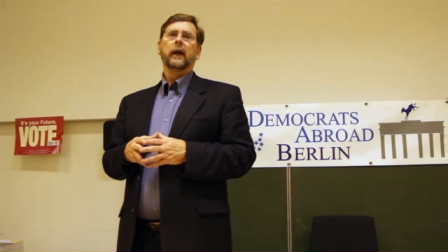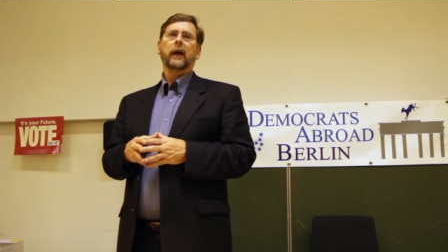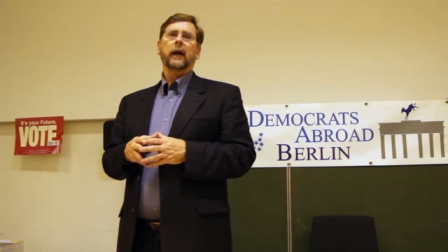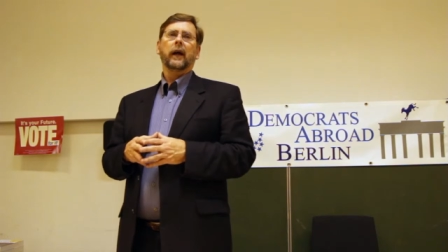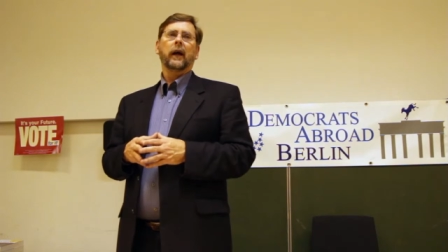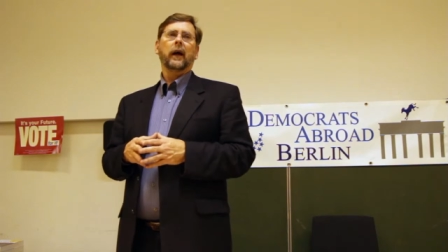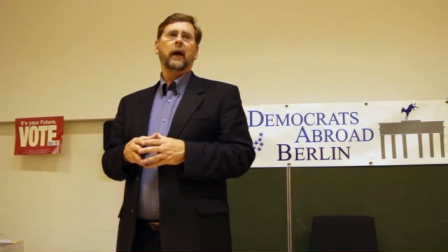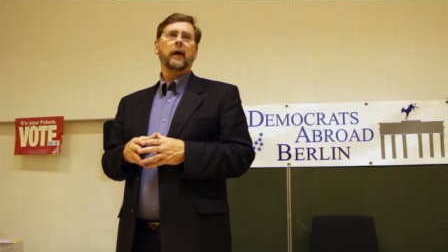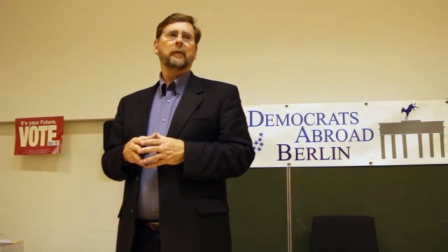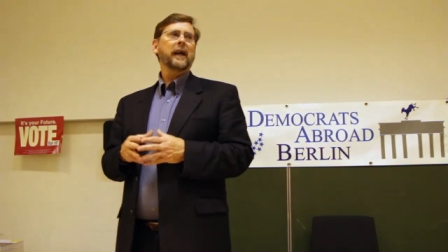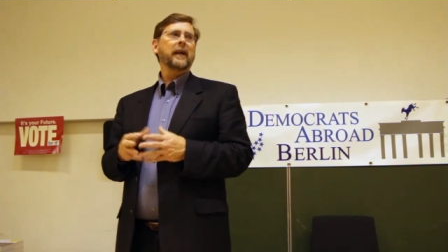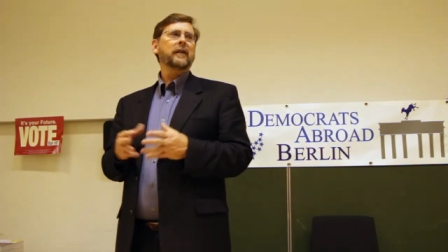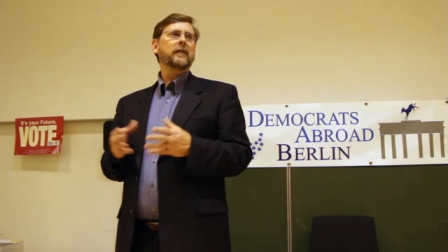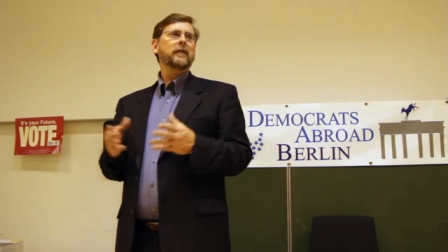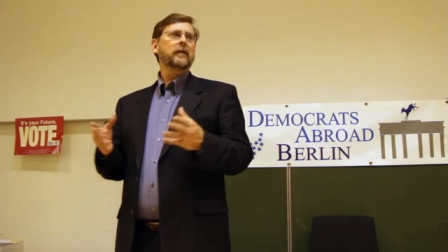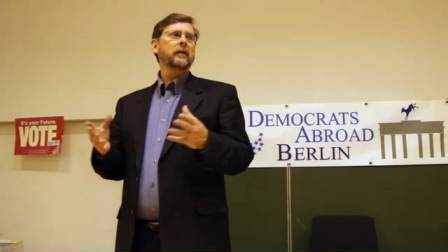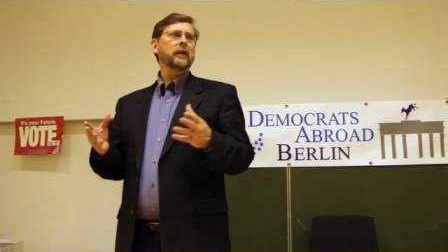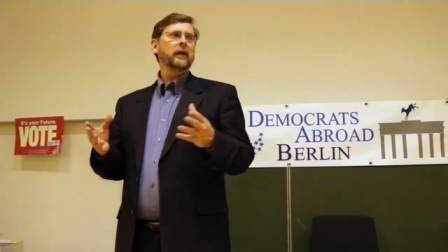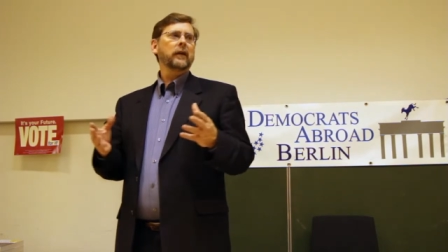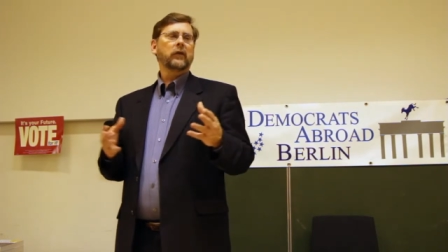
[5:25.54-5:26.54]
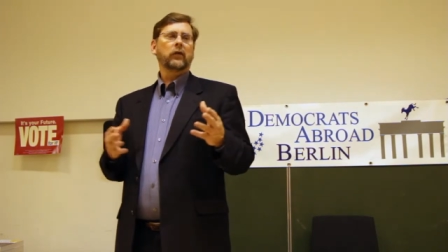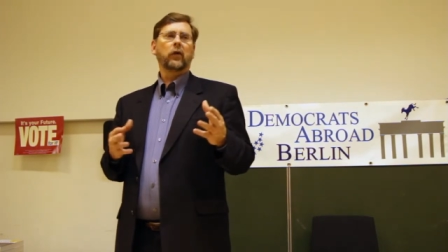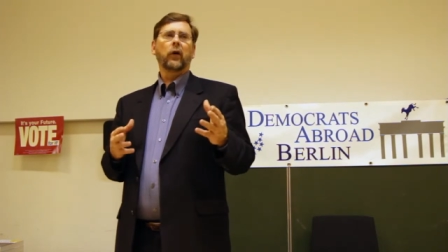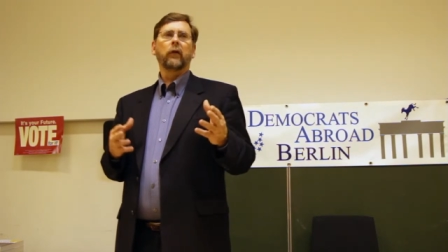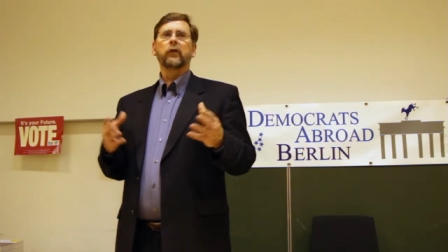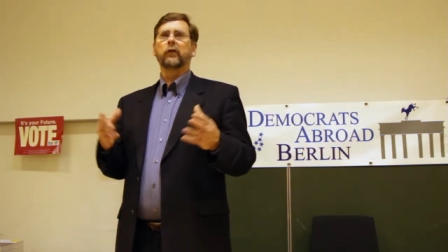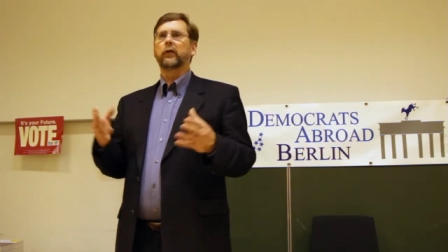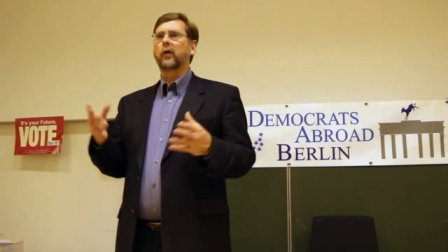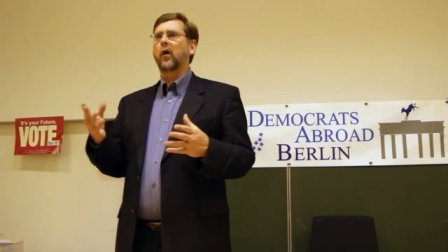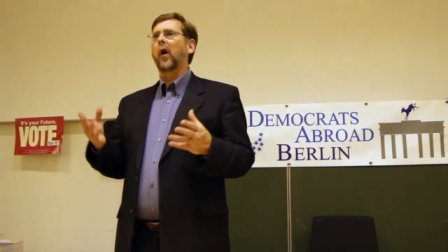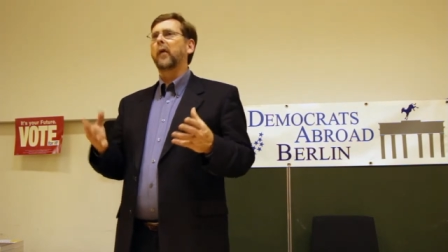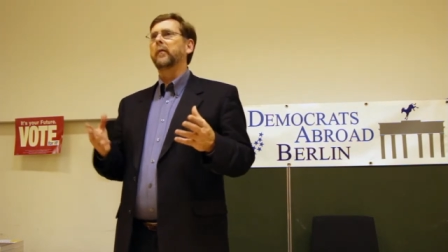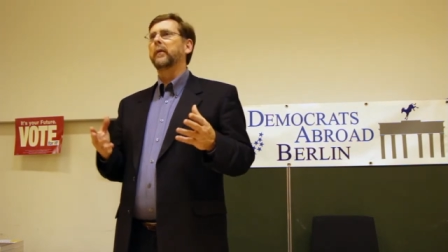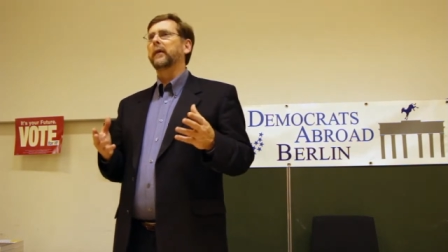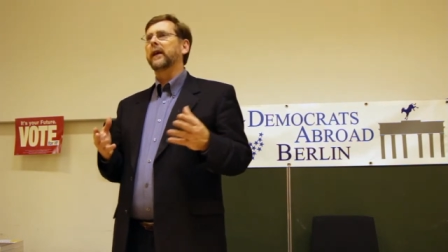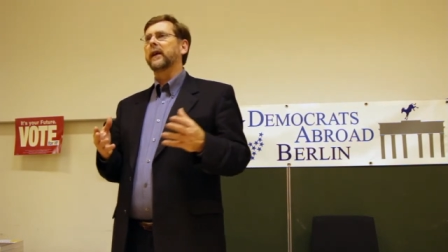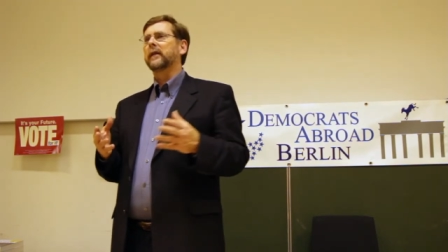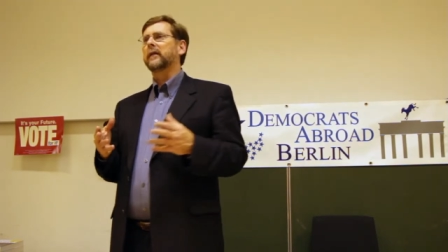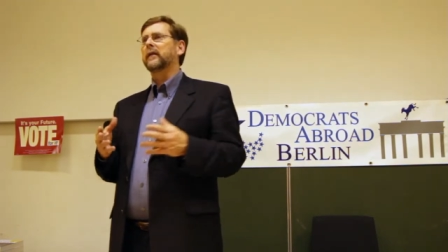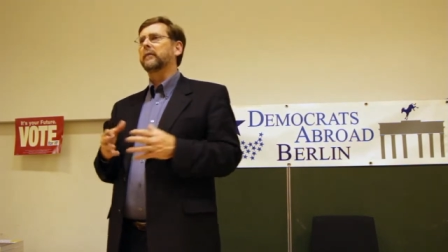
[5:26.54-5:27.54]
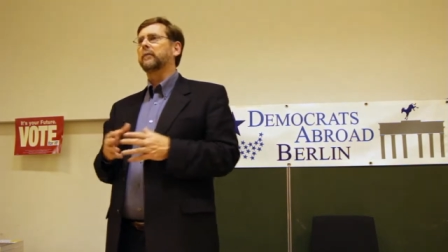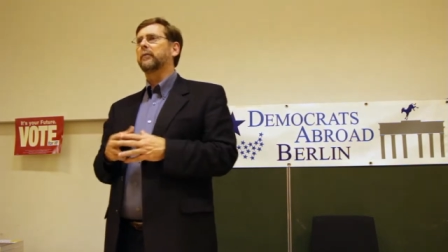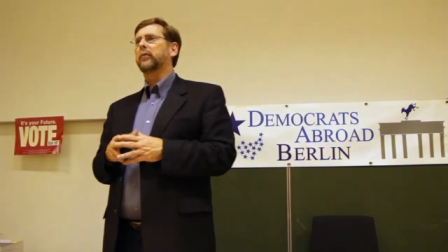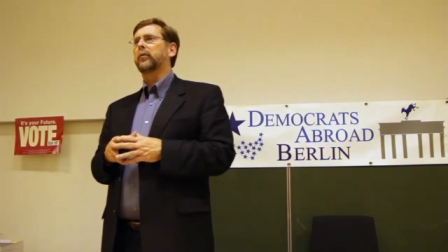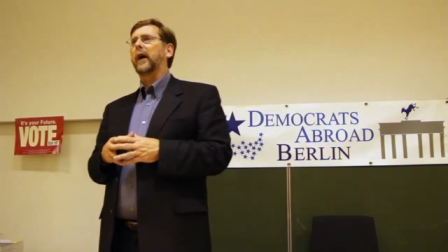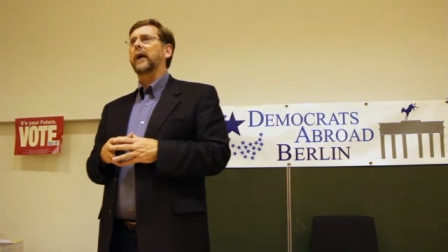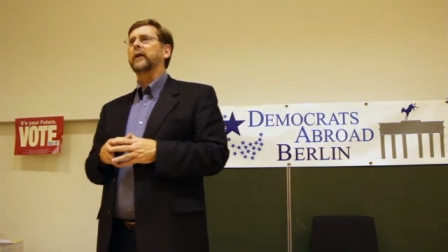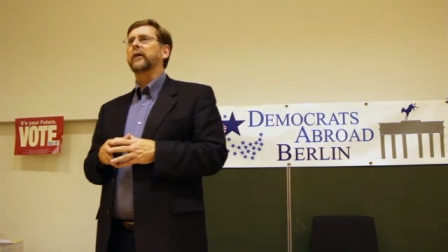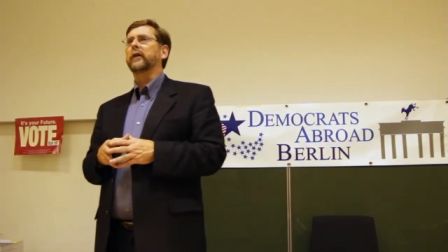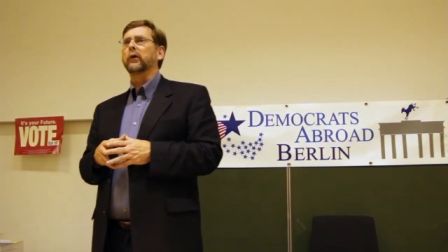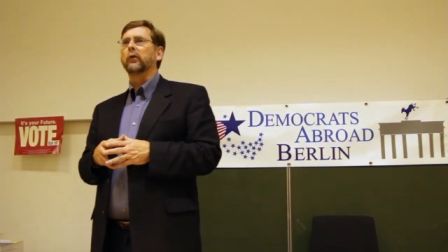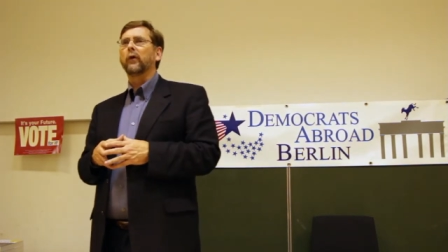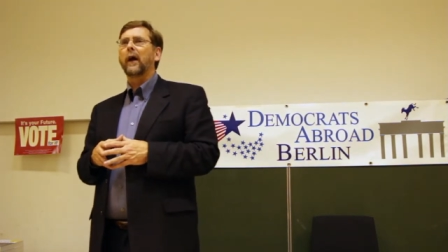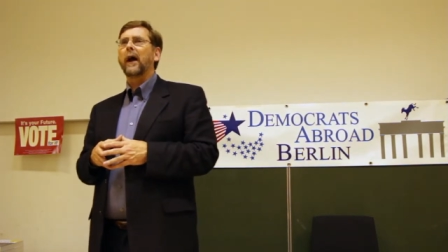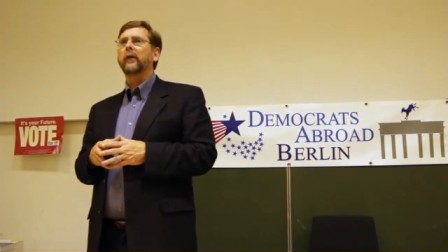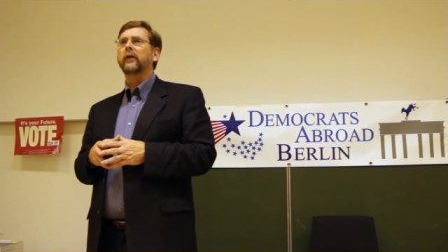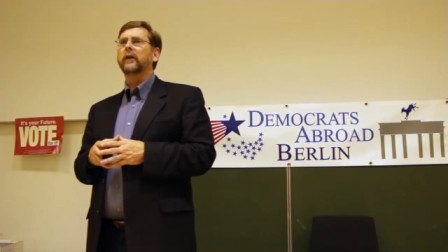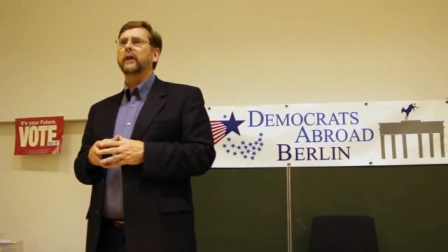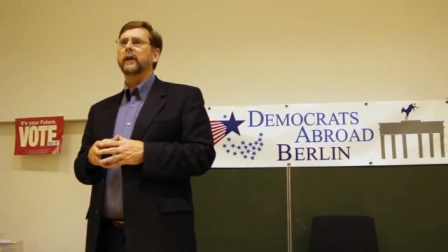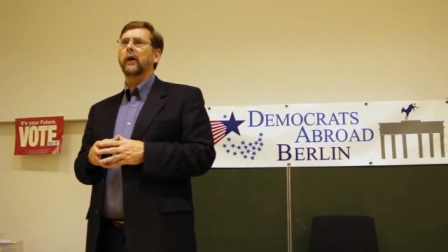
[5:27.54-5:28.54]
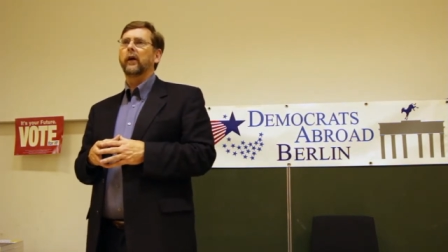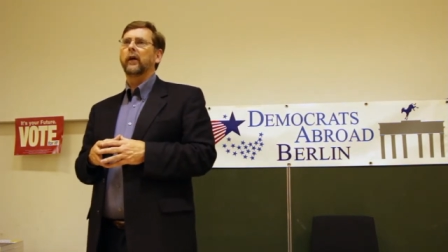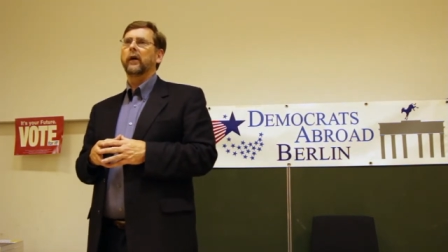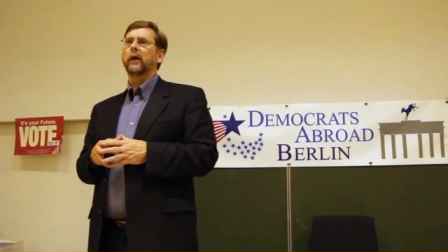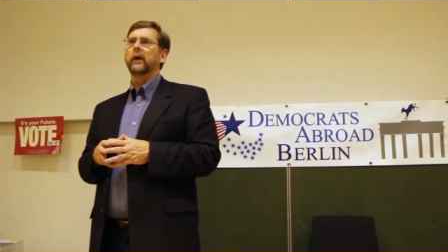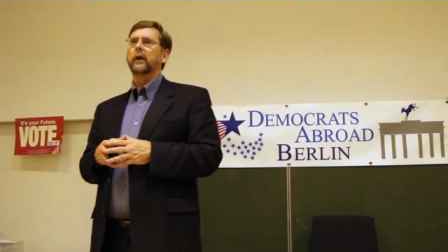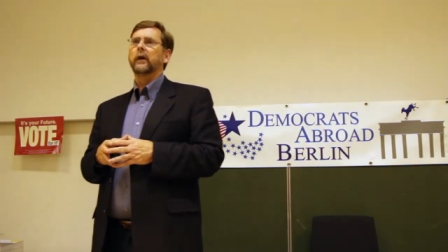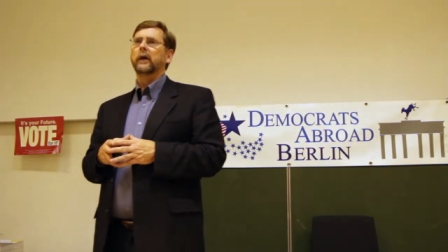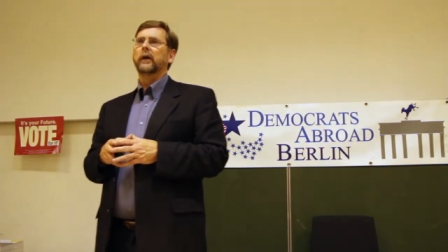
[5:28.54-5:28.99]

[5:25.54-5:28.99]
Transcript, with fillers: And I mean, that's, in terms of carbon, that's practically a rounding error.